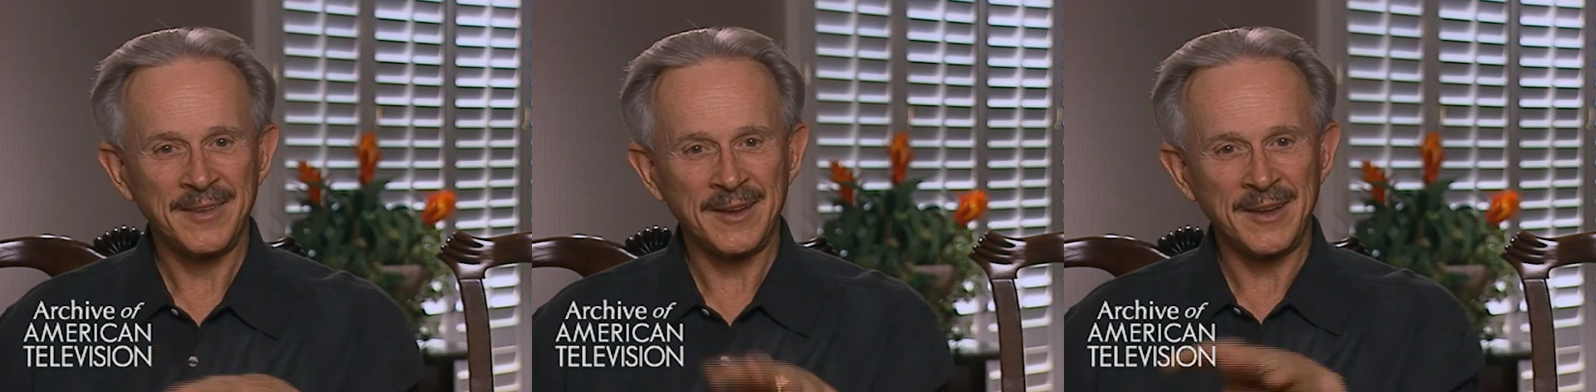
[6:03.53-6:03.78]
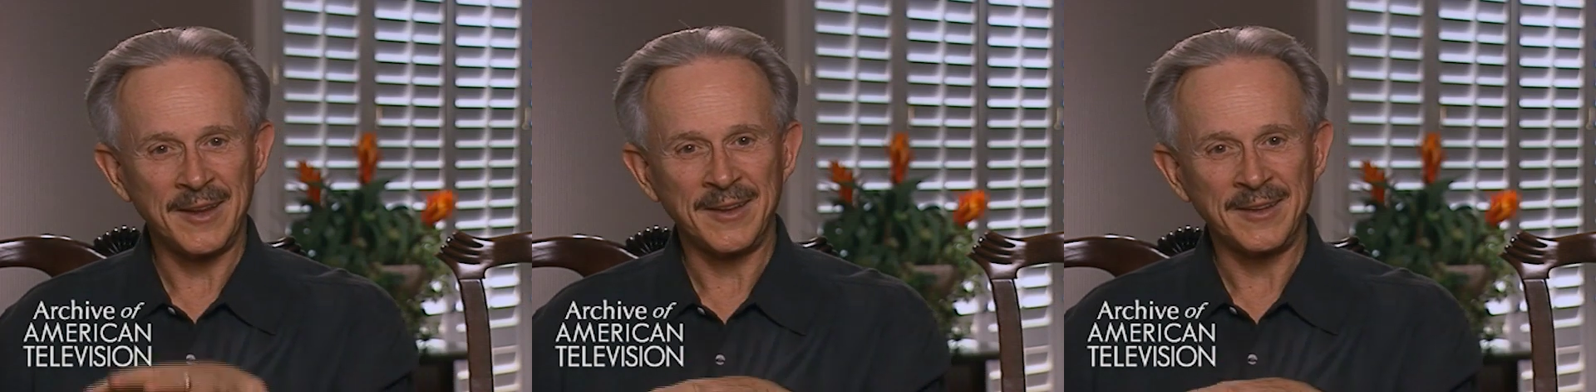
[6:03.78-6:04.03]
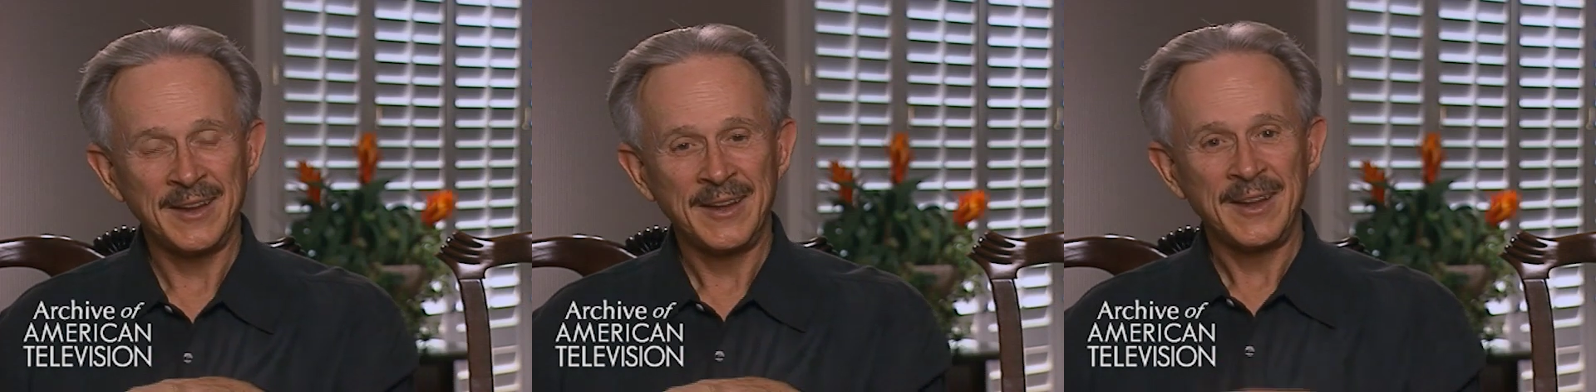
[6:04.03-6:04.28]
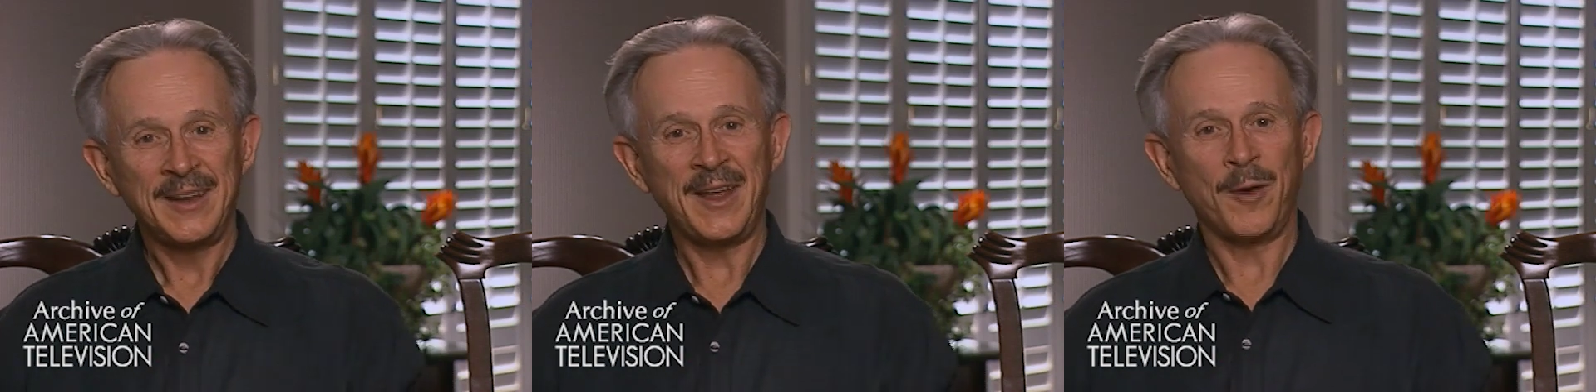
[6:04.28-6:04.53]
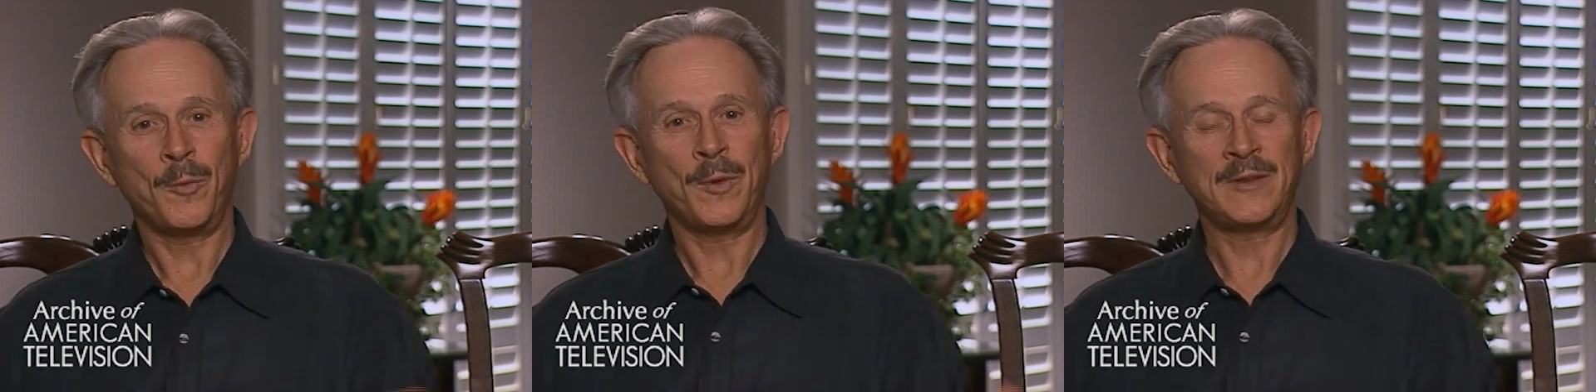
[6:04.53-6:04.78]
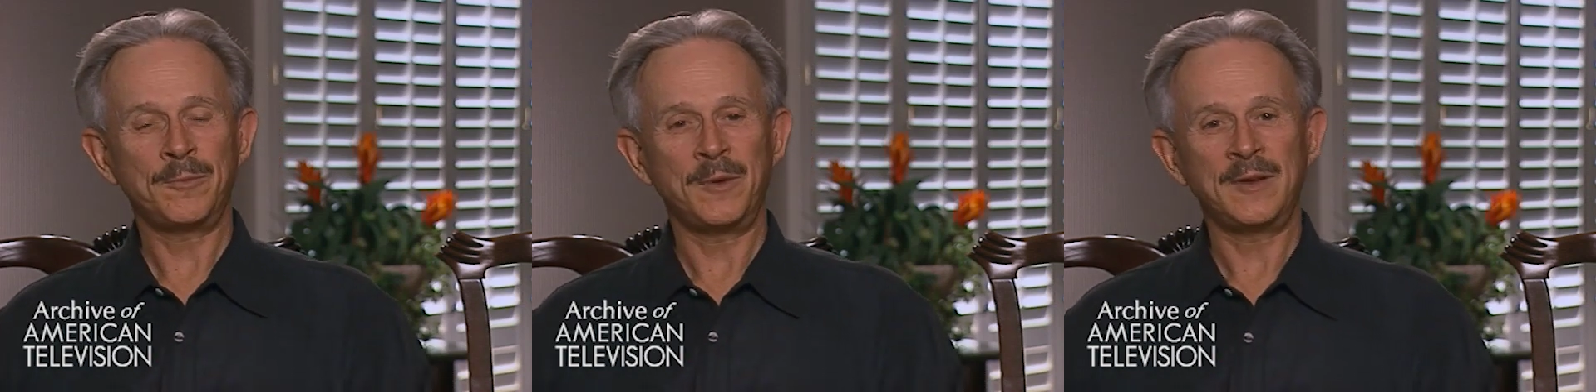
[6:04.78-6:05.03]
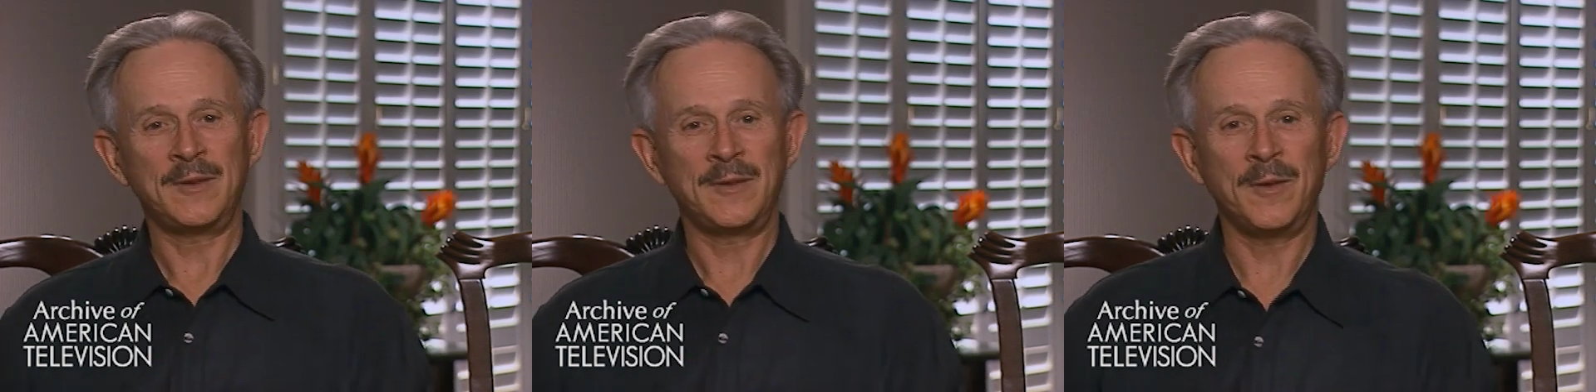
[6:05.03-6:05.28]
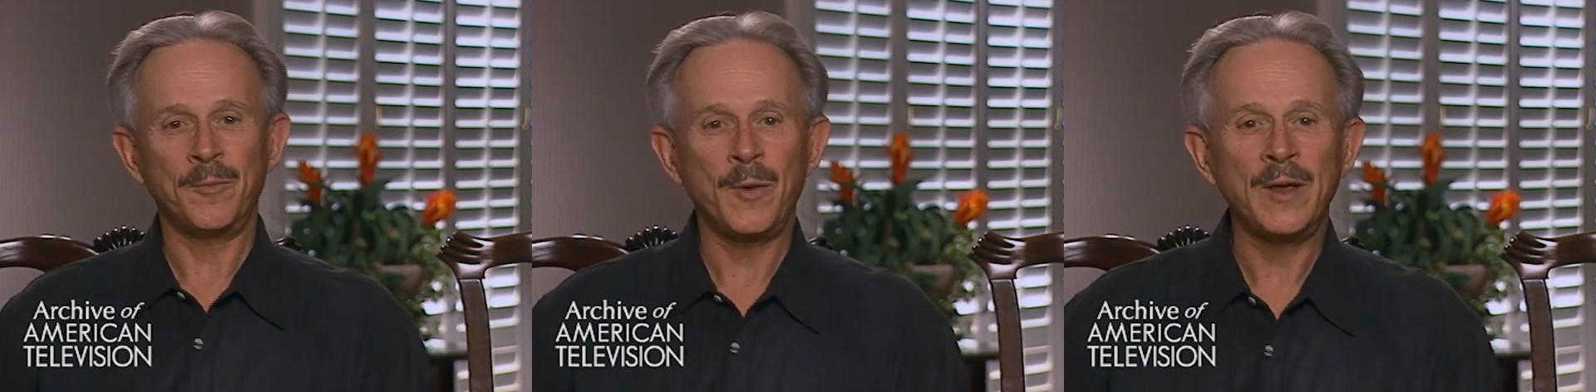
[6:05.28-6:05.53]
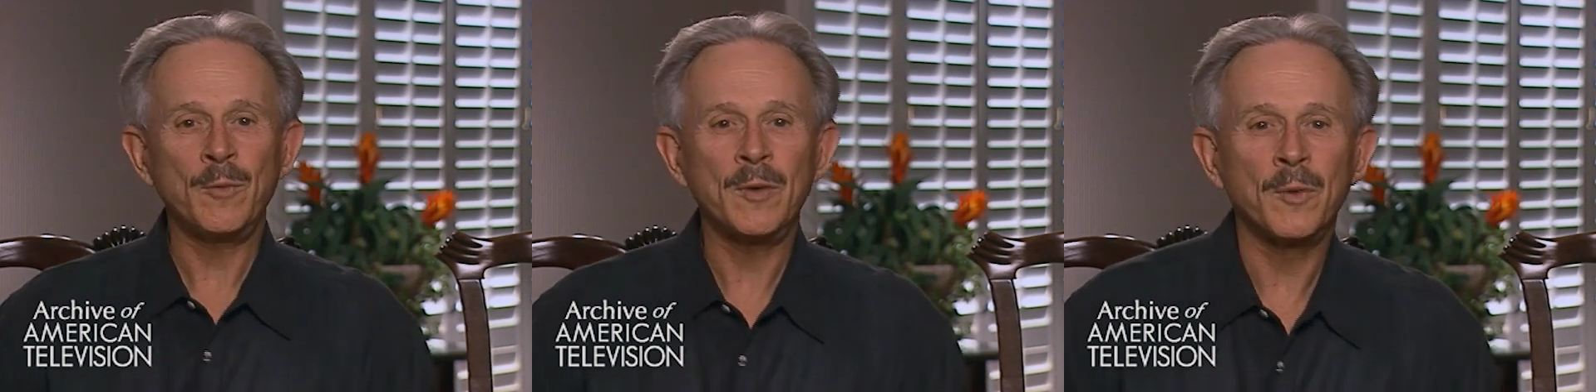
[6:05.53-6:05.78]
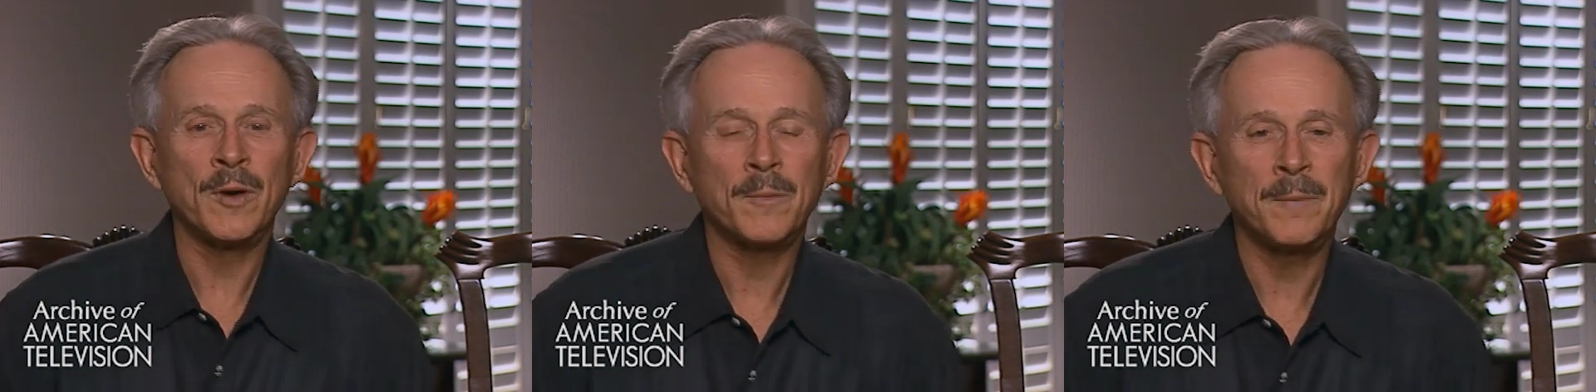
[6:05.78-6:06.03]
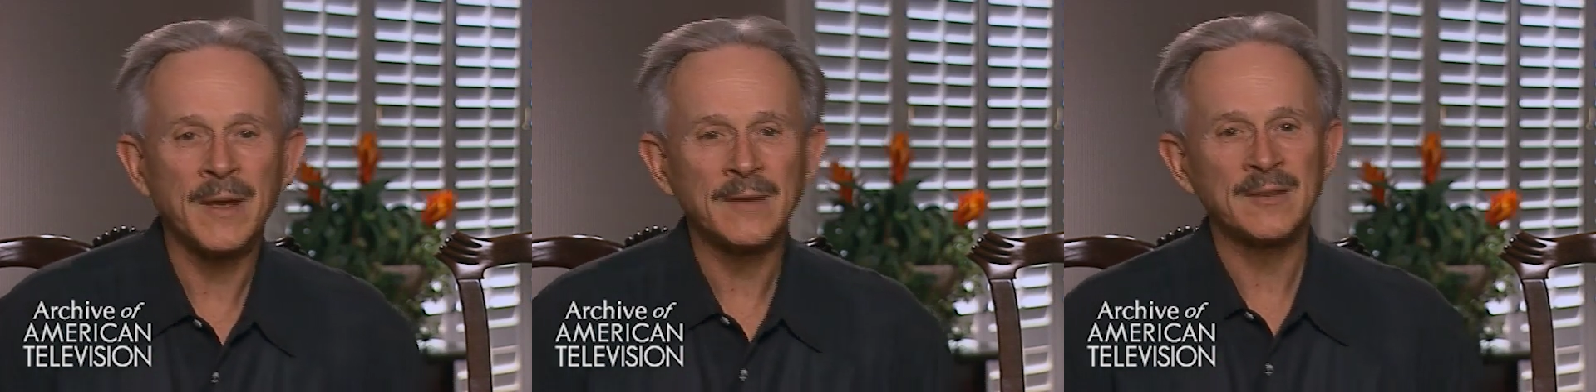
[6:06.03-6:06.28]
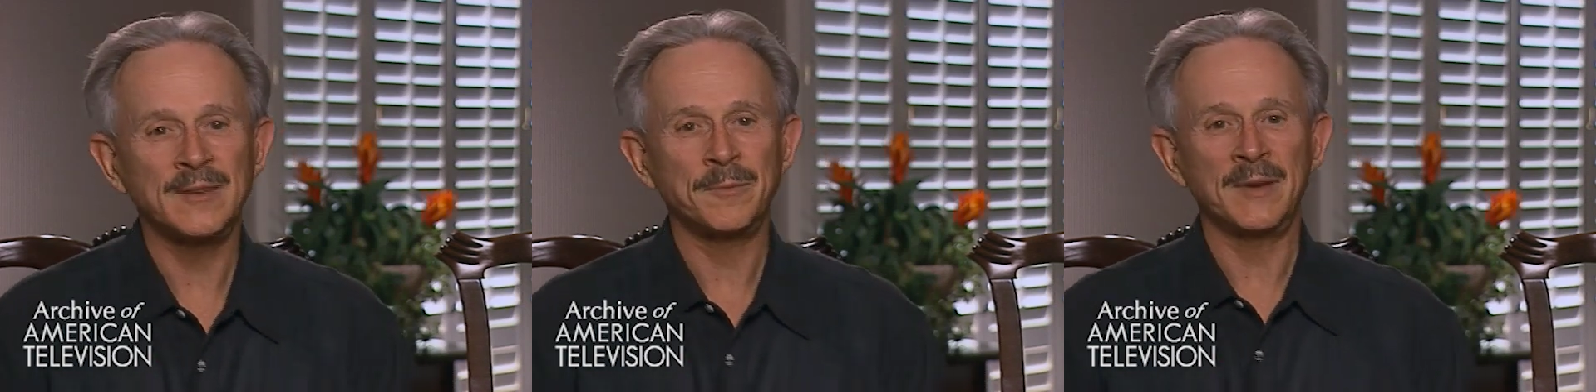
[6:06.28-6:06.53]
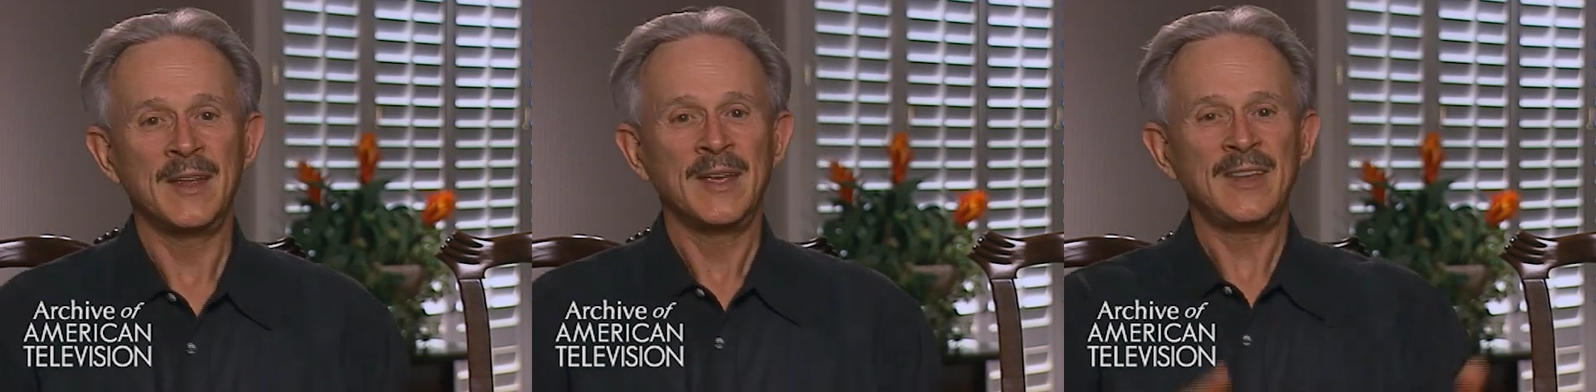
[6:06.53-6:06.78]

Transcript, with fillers: thinking it. Now, what, what the way we work best is when